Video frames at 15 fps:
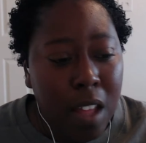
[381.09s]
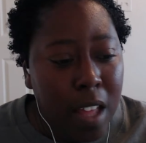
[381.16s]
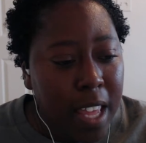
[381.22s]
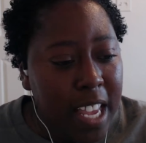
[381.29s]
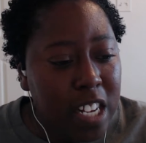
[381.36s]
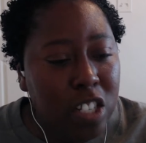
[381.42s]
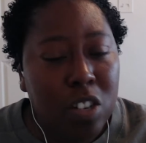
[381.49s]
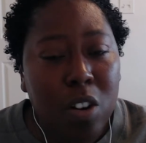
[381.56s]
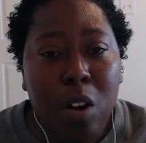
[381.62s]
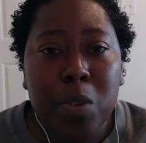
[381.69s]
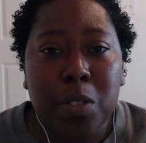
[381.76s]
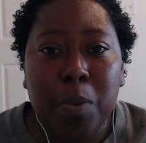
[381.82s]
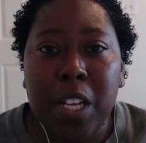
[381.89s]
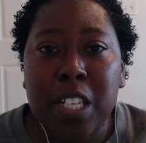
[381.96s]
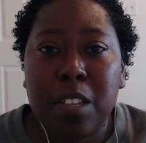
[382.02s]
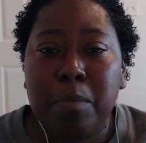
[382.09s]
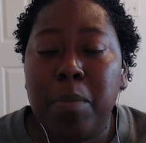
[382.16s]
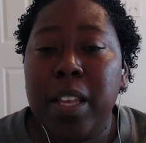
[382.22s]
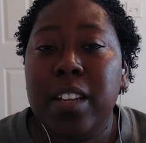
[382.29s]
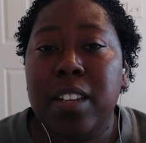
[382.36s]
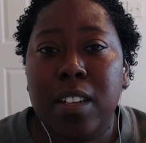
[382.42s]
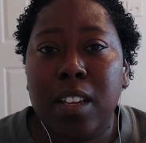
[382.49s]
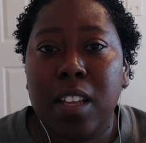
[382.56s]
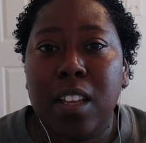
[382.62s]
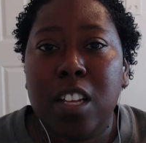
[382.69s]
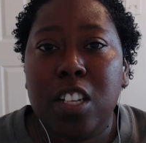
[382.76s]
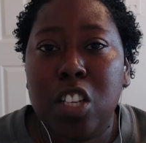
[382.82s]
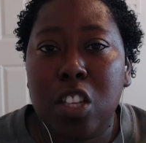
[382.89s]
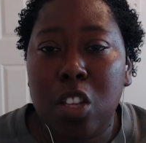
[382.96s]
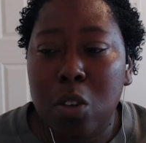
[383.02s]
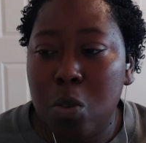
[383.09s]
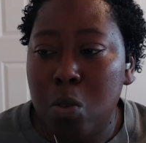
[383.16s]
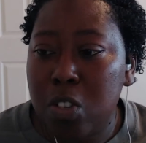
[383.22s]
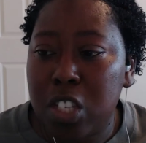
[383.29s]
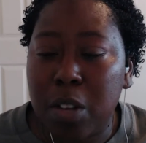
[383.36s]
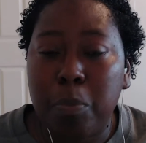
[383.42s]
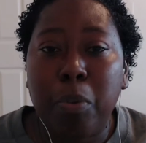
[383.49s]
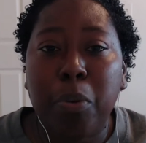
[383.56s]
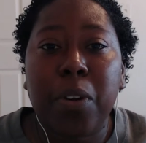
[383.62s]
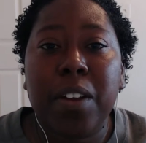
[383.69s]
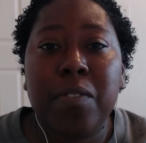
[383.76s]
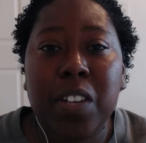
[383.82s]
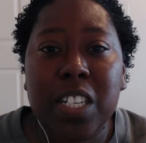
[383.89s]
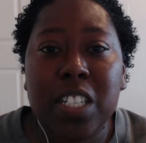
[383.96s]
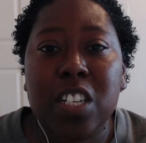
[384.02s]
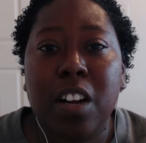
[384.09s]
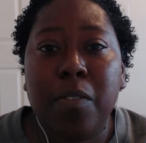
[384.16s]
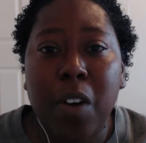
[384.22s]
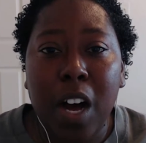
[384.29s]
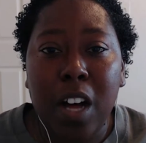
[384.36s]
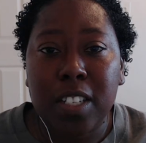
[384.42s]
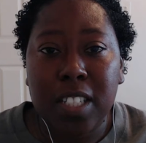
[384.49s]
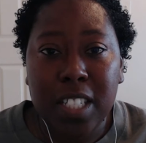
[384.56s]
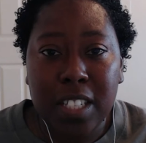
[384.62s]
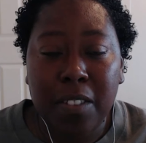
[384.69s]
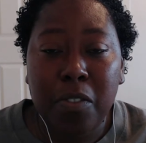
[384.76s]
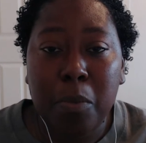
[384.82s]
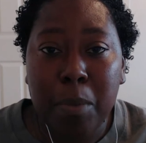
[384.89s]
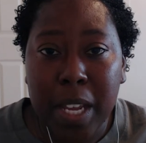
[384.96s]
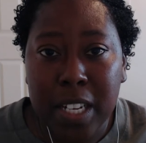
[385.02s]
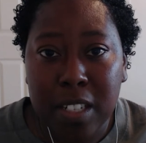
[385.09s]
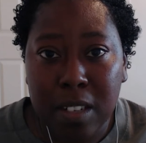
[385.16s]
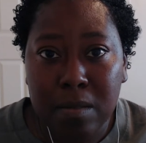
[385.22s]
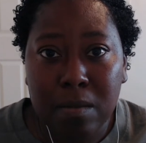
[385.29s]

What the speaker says: It's your responsibility to use the privilege of all of this information